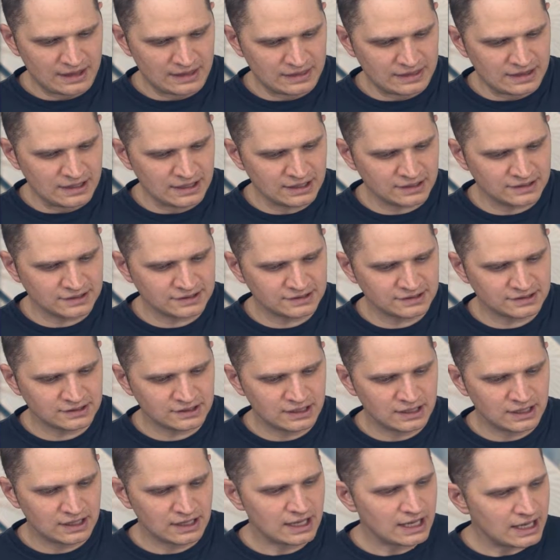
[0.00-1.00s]
This
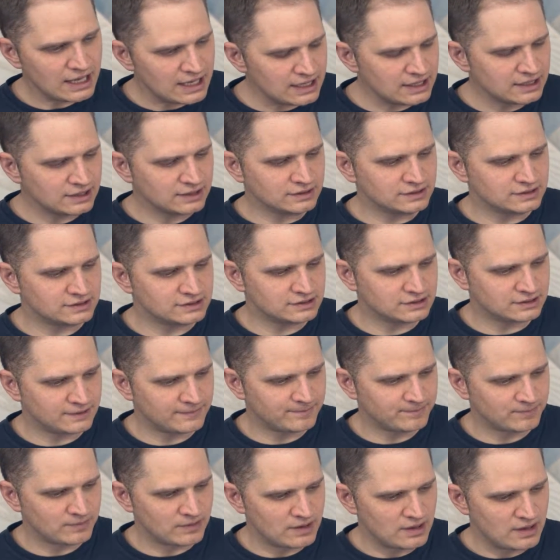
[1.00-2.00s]
is
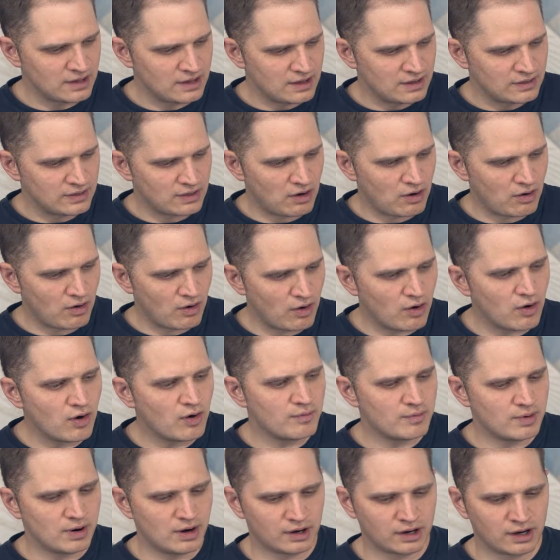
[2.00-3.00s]
the
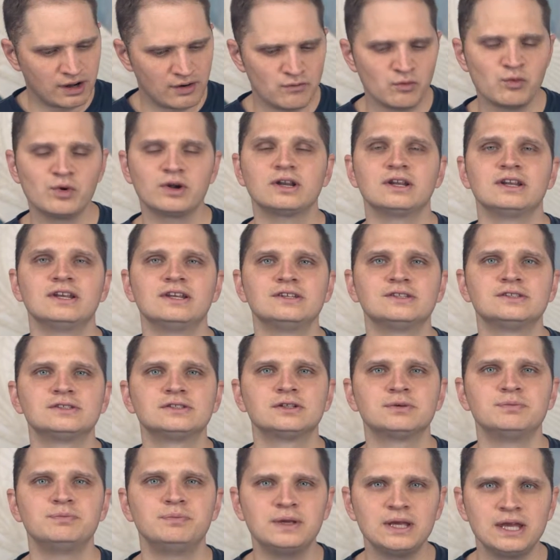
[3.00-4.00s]
hallmark of what it is
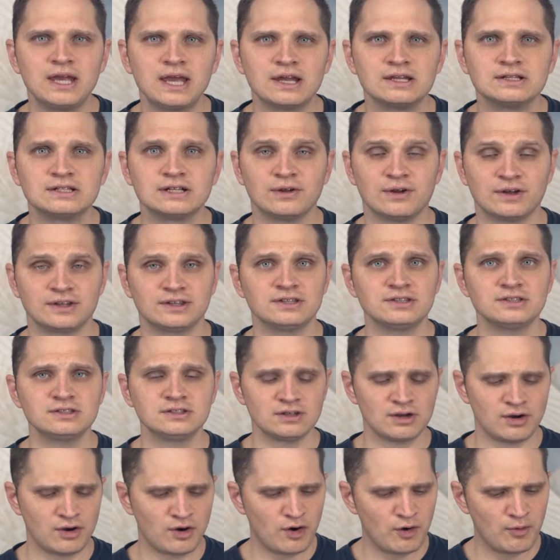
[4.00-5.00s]
to be angelic. This is
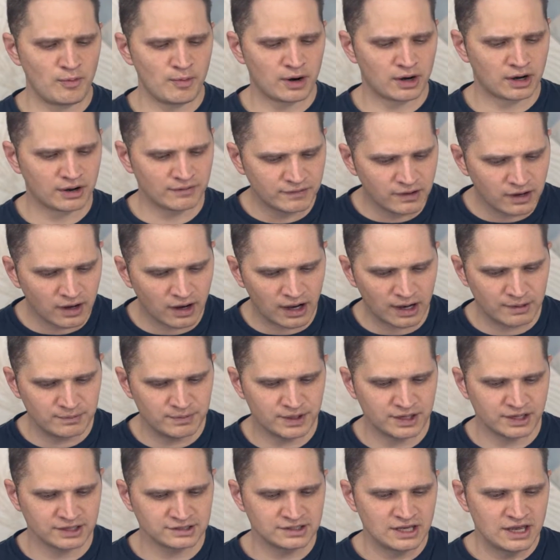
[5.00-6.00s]
the hallmark of God,
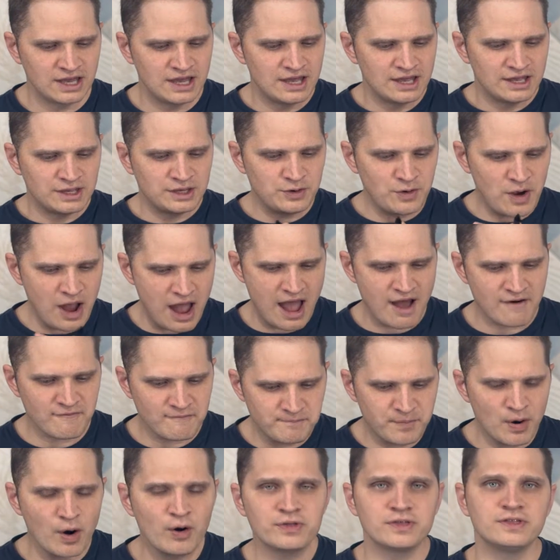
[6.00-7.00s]
because you
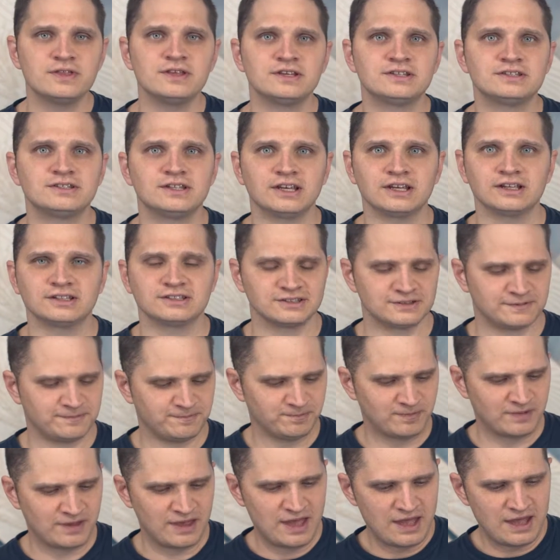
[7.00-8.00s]
have both of these things.
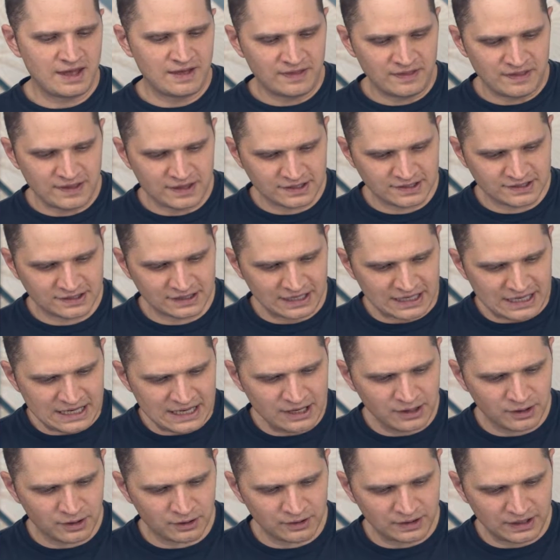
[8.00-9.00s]
This
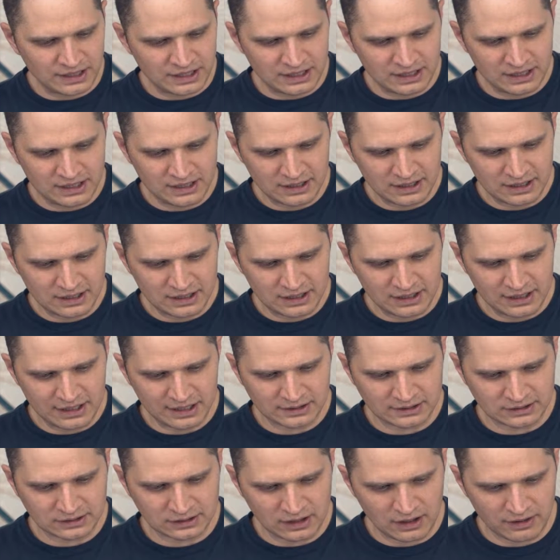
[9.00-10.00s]
eagerly
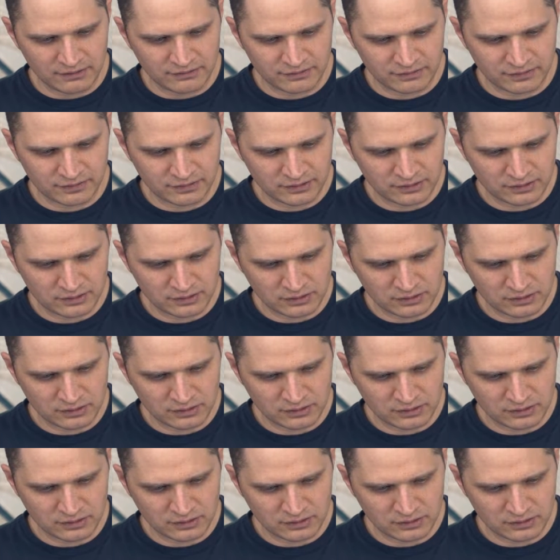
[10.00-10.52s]
is love.